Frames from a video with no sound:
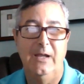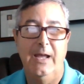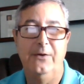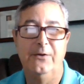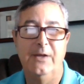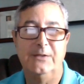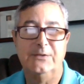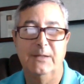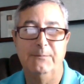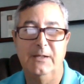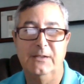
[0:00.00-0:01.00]
and they're not
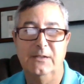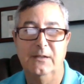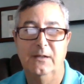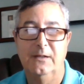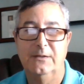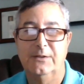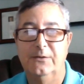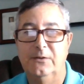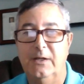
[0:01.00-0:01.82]
subject to